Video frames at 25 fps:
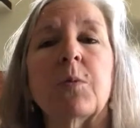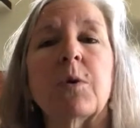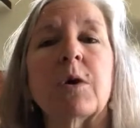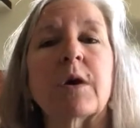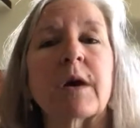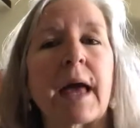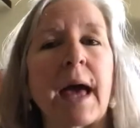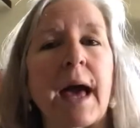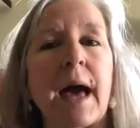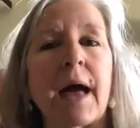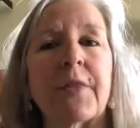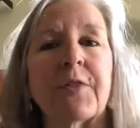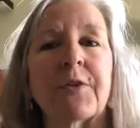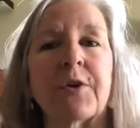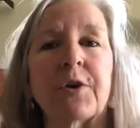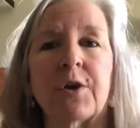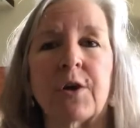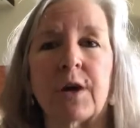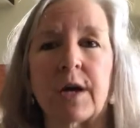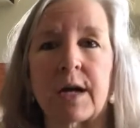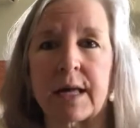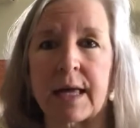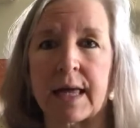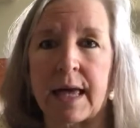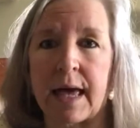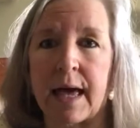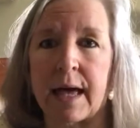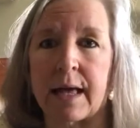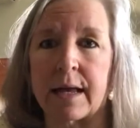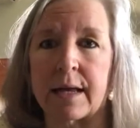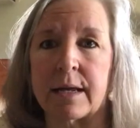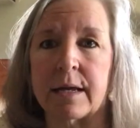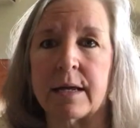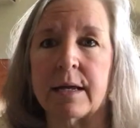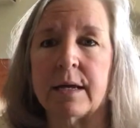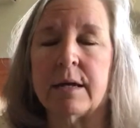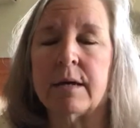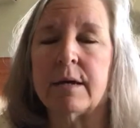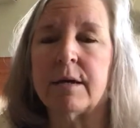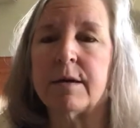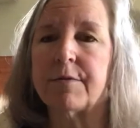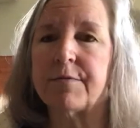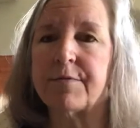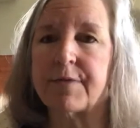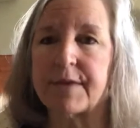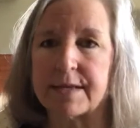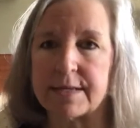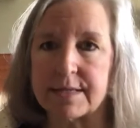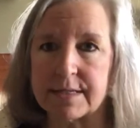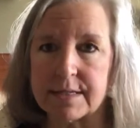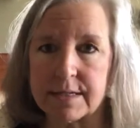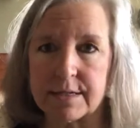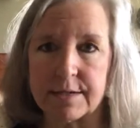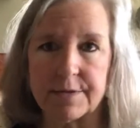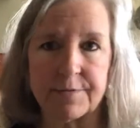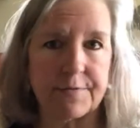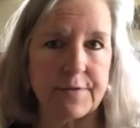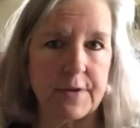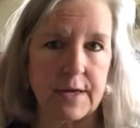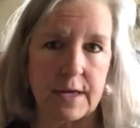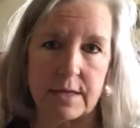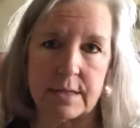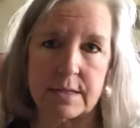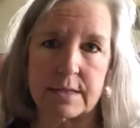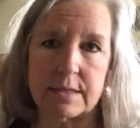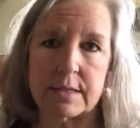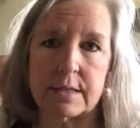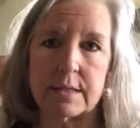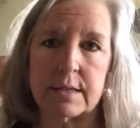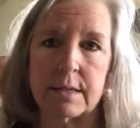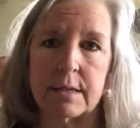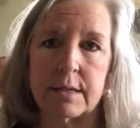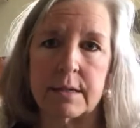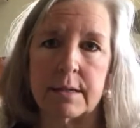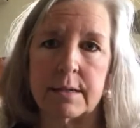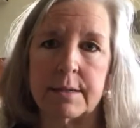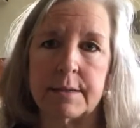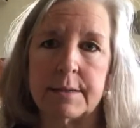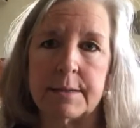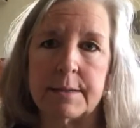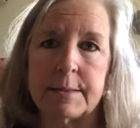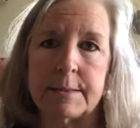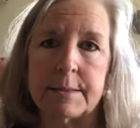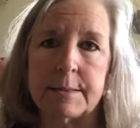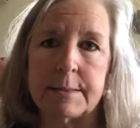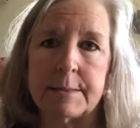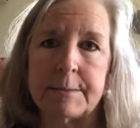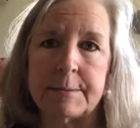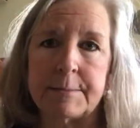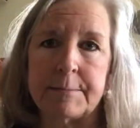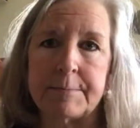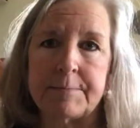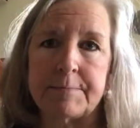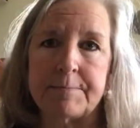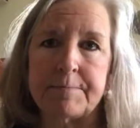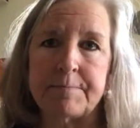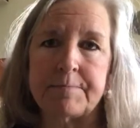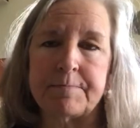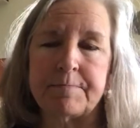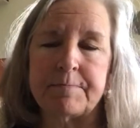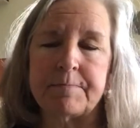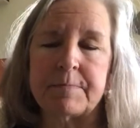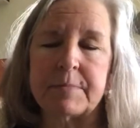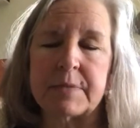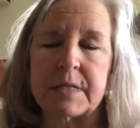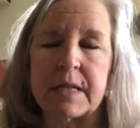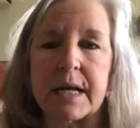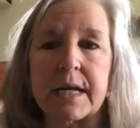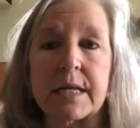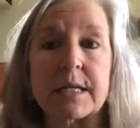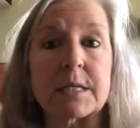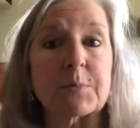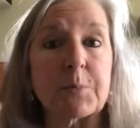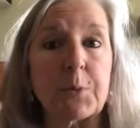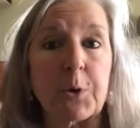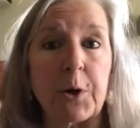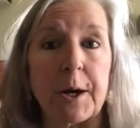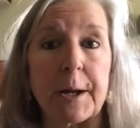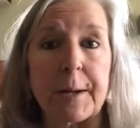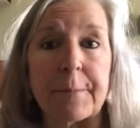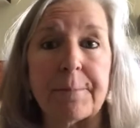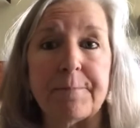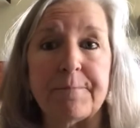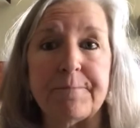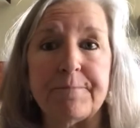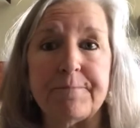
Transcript: will gather again face to face. Let us pray.